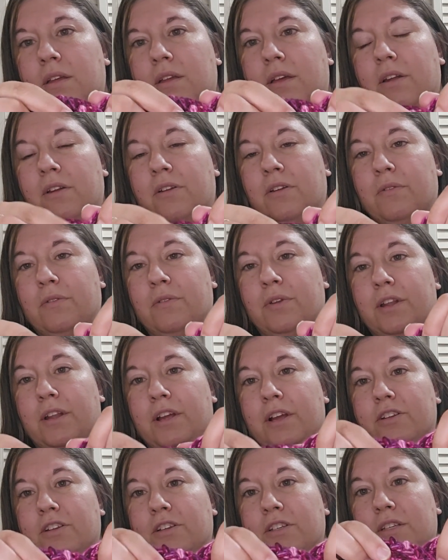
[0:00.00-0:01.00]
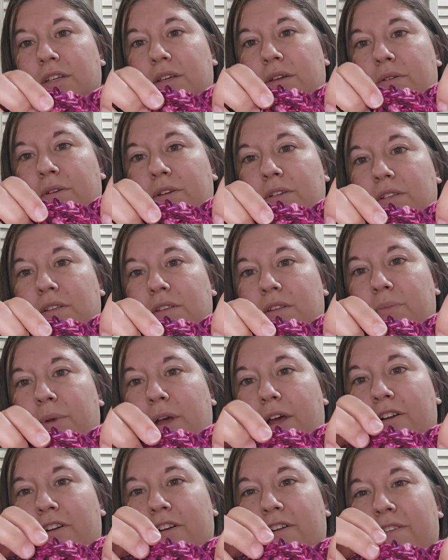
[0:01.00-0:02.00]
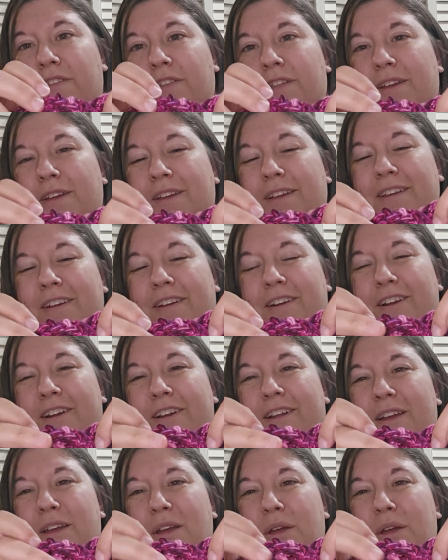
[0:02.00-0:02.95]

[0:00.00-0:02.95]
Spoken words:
I don't know if you can actually see because of the pattern of the yarn,